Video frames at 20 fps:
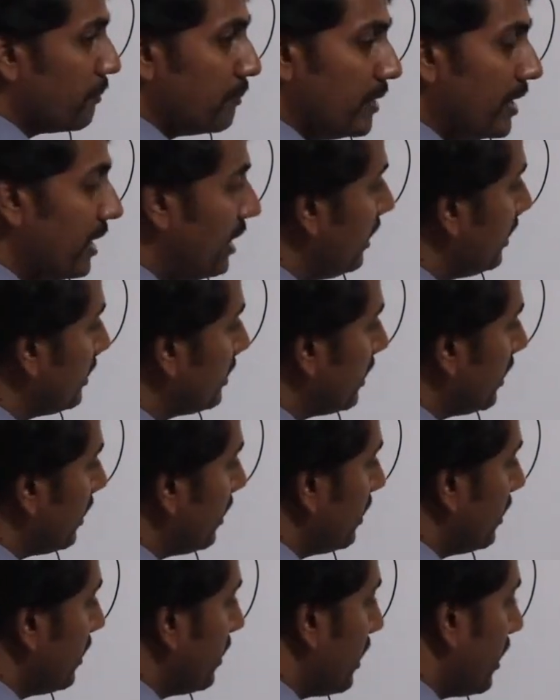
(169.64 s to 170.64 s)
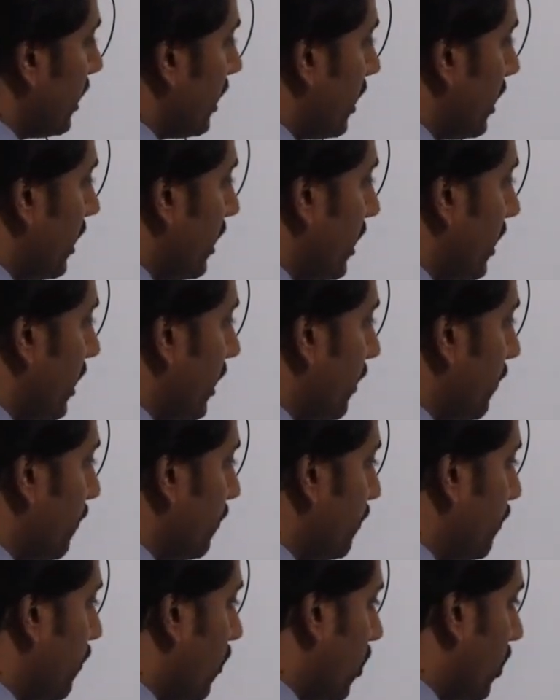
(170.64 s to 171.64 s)
Mainly the
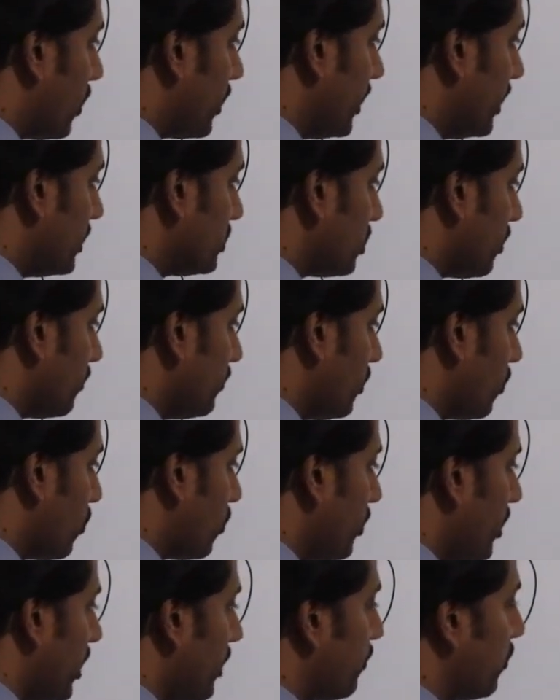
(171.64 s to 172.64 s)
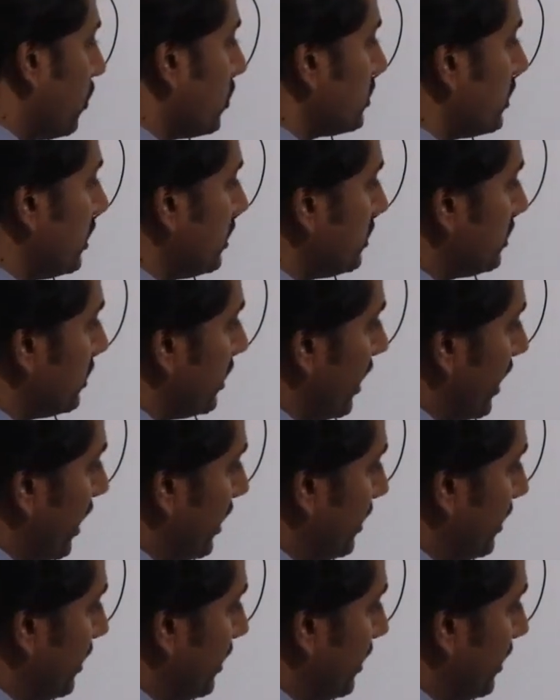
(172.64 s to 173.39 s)
borders of the coronoid process, the